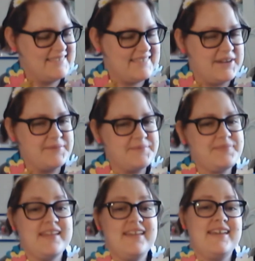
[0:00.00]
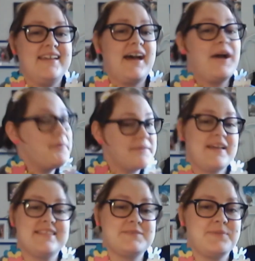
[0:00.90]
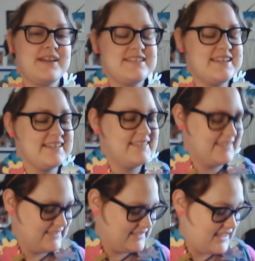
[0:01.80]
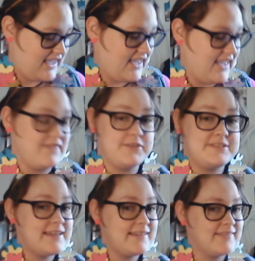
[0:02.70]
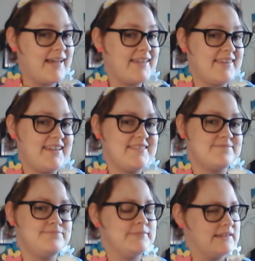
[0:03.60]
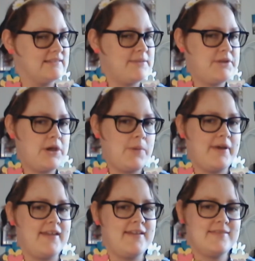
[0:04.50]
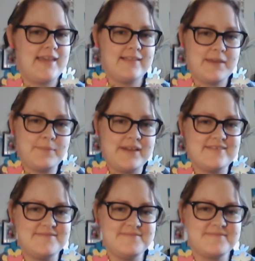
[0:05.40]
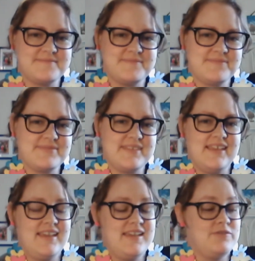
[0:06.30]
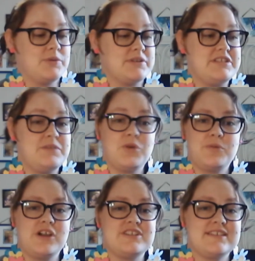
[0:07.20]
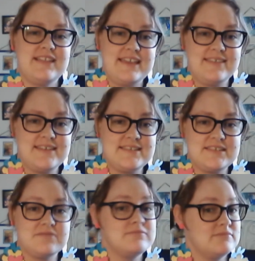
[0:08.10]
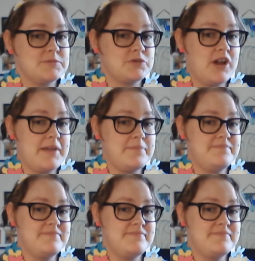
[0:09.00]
So, I hope you like this project. If you did like it, let me know by hitting that like button. If you want to see more projects like this, subscribe.